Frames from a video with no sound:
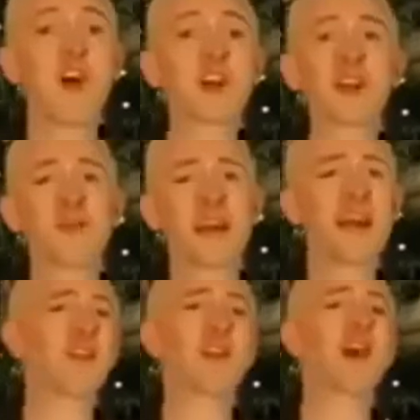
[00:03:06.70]
talking about
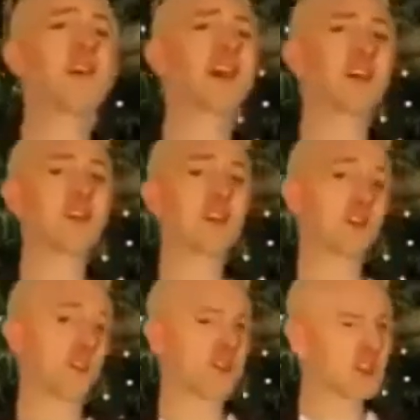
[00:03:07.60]
how their online
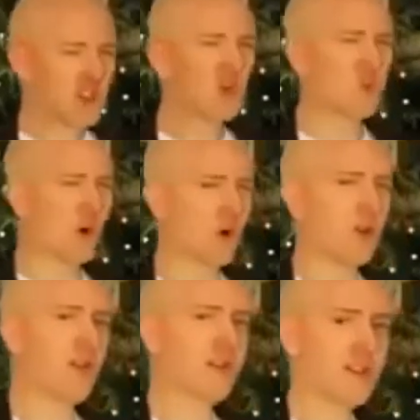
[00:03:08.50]
earnings are a
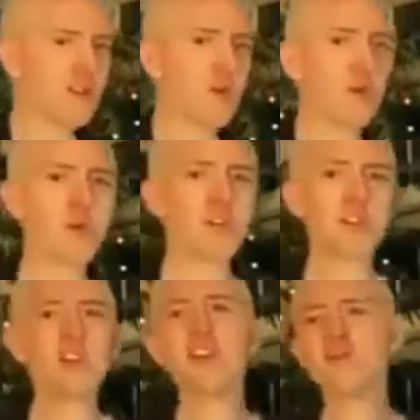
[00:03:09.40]
loophole,
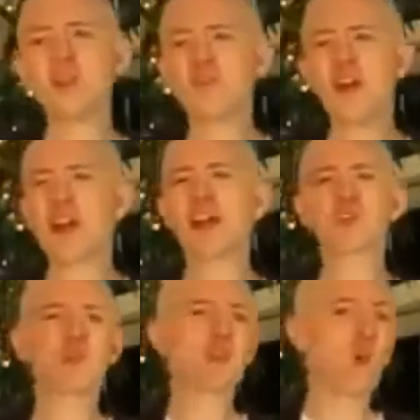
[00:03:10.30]
or you need to be
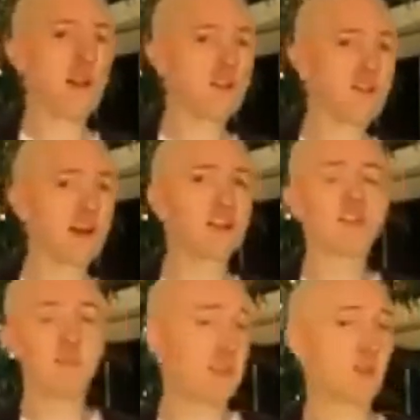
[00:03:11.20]
financially
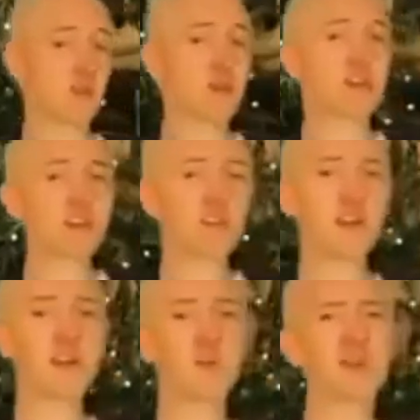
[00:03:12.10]
qualified to make it work,
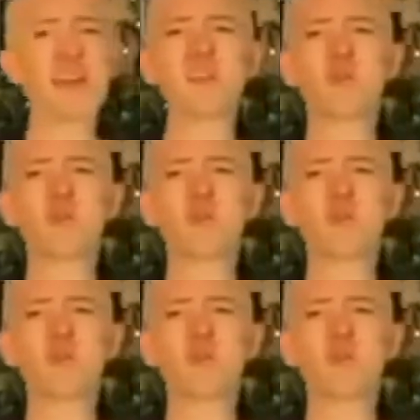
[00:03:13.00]
right? Well,